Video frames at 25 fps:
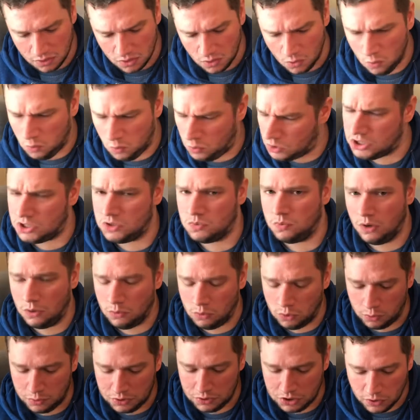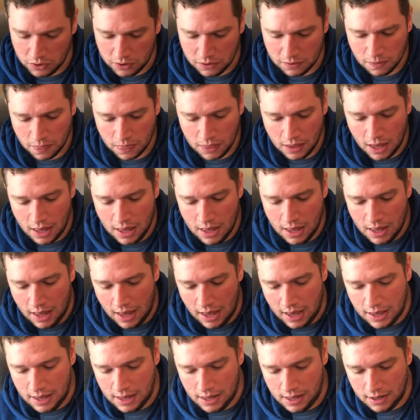which is what we'll be doing.
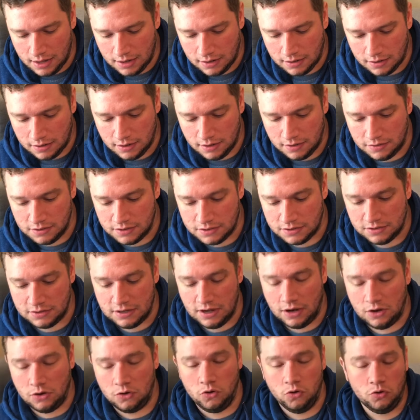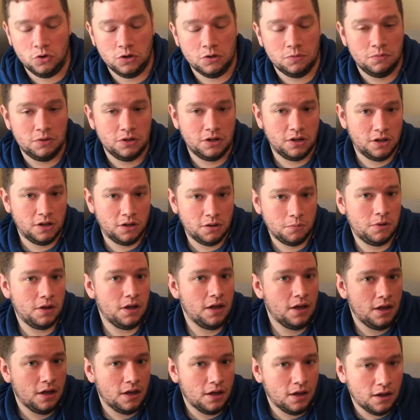And this is how you can become,
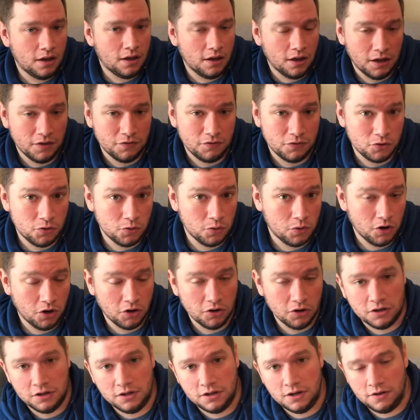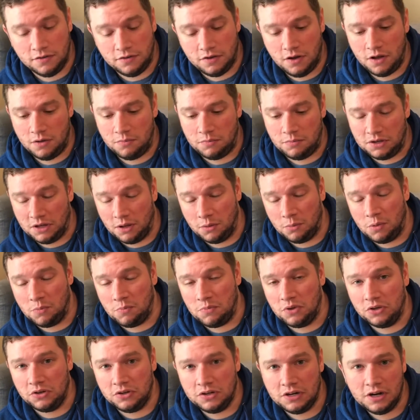if you do it early enough, become a
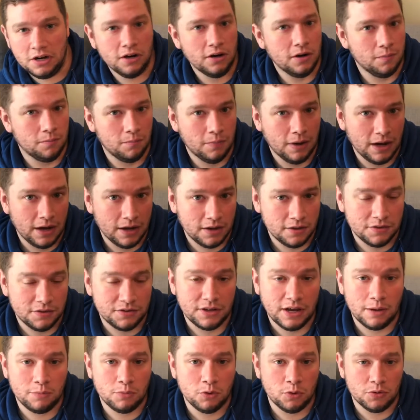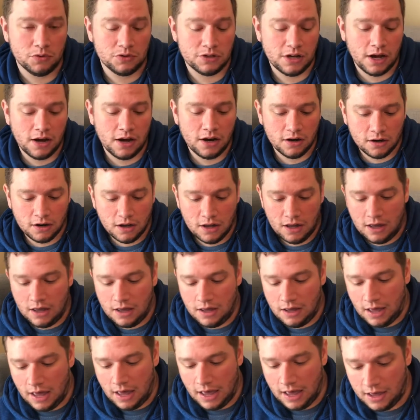millionaire by the time you retire.
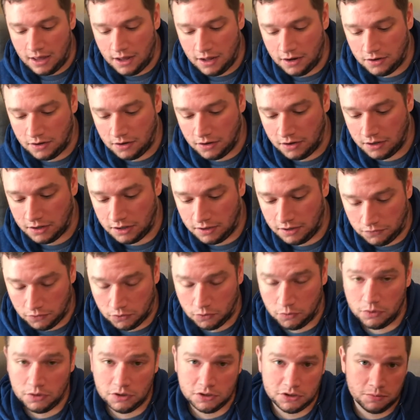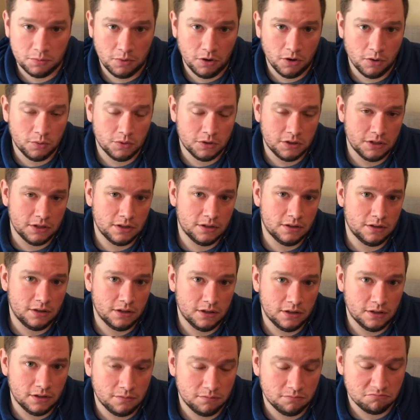And if you're really smart with it,
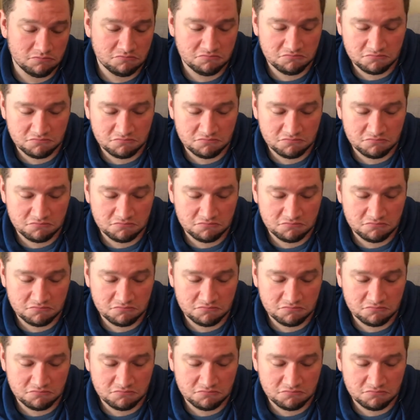then